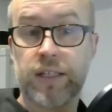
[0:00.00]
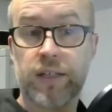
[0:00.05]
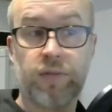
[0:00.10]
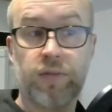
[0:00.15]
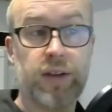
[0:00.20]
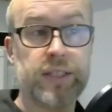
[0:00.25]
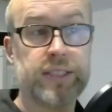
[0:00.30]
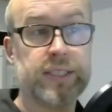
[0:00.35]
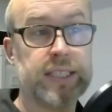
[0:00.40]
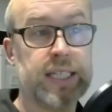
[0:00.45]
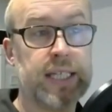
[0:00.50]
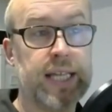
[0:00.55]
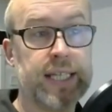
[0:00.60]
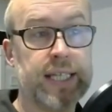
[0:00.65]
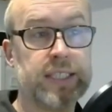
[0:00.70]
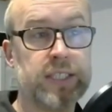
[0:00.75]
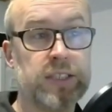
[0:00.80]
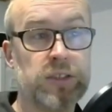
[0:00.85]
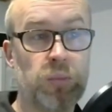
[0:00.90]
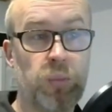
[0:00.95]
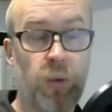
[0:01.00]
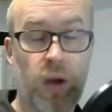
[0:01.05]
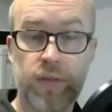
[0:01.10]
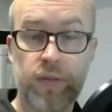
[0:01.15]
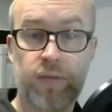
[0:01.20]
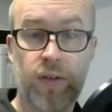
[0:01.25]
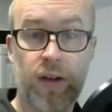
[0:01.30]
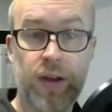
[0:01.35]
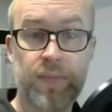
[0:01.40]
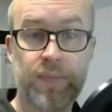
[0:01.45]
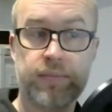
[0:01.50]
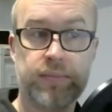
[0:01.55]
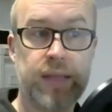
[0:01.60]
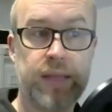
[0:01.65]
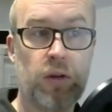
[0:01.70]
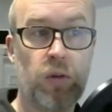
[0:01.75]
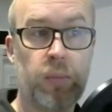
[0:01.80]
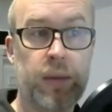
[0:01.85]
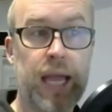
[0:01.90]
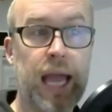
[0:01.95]
and the device is connected to Wi-Fi,
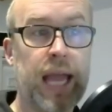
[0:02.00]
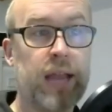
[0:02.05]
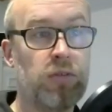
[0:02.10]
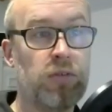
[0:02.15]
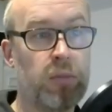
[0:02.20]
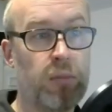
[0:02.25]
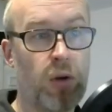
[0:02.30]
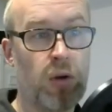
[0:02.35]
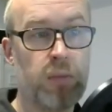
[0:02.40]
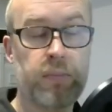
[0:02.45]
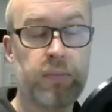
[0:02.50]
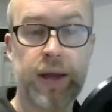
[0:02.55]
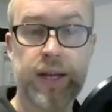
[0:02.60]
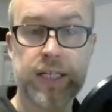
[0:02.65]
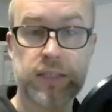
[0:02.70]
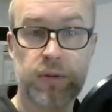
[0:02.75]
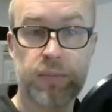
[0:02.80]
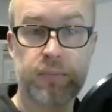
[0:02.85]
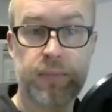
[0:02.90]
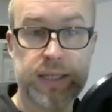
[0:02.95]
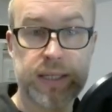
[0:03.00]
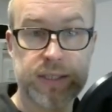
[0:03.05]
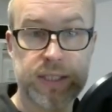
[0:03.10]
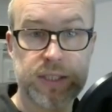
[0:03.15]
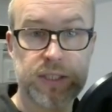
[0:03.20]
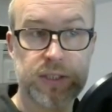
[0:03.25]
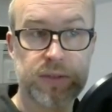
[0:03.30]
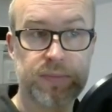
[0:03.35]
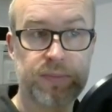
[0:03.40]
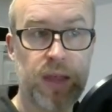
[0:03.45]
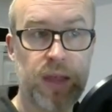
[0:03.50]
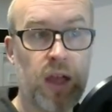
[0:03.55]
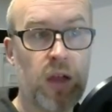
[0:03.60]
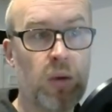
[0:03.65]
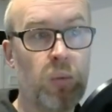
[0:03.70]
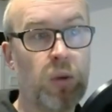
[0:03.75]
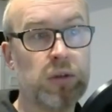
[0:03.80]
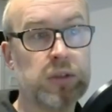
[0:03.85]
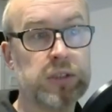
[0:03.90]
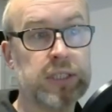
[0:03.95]
there will be a remote management message.
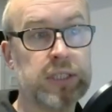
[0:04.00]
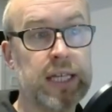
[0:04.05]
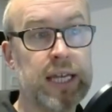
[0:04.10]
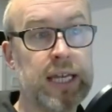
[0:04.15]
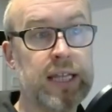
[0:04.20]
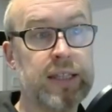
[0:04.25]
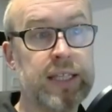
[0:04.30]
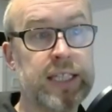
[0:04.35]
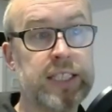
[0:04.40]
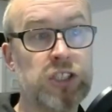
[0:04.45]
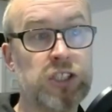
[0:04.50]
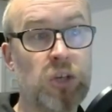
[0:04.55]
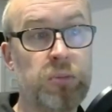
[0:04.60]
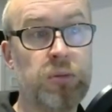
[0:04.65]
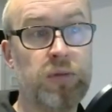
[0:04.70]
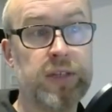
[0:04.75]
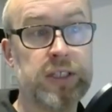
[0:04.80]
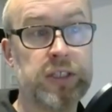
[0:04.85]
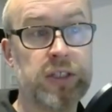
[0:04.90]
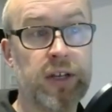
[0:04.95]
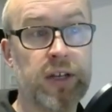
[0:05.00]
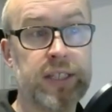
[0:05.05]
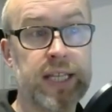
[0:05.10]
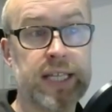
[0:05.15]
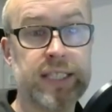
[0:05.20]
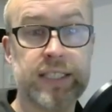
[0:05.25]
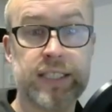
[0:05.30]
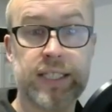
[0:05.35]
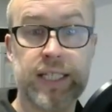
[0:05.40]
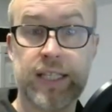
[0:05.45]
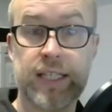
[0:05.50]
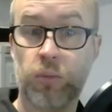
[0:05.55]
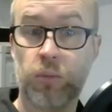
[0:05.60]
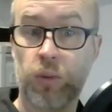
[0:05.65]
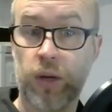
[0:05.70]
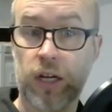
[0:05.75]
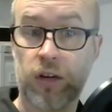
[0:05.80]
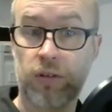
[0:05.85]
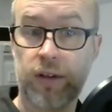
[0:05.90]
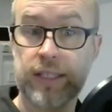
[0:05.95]
We'll see the supervision identity that
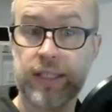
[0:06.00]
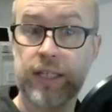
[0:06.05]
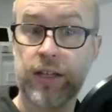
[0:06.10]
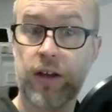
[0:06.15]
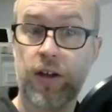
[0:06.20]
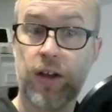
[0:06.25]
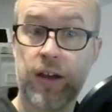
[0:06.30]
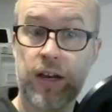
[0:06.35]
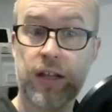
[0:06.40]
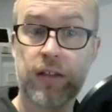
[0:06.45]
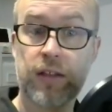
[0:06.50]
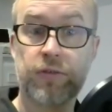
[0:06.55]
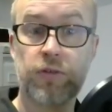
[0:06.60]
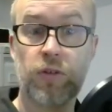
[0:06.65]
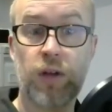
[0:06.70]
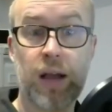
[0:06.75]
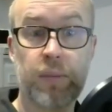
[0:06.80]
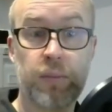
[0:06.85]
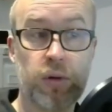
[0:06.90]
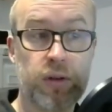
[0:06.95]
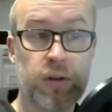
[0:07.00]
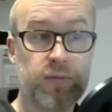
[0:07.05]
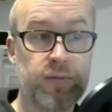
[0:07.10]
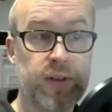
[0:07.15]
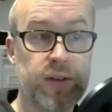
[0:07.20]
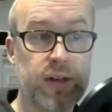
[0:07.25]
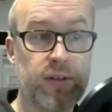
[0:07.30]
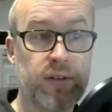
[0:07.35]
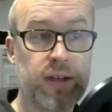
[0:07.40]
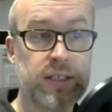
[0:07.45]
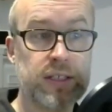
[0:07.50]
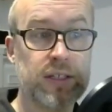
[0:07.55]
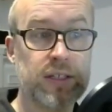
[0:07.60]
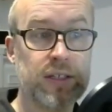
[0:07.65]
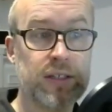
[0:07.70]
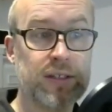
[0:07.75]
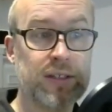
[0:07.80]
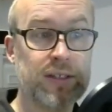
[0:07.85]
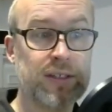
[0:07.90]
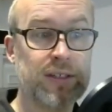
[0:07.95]
we created earlier through Apple
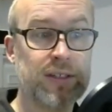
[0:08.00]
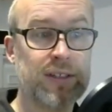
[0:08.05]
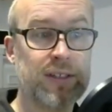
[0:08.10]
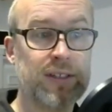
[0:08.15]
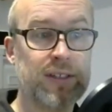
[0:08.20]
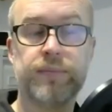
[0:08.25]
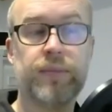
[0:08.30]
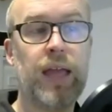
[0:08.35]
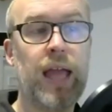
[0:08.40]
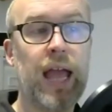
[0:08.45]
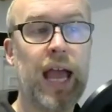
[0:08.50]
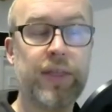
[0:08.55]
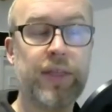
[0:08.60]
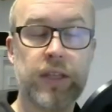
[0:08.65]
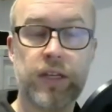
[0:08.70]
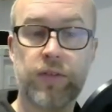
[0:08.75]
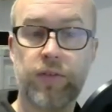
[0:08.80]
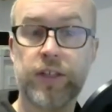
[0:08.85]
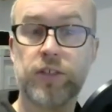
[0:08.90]
Configurator, and the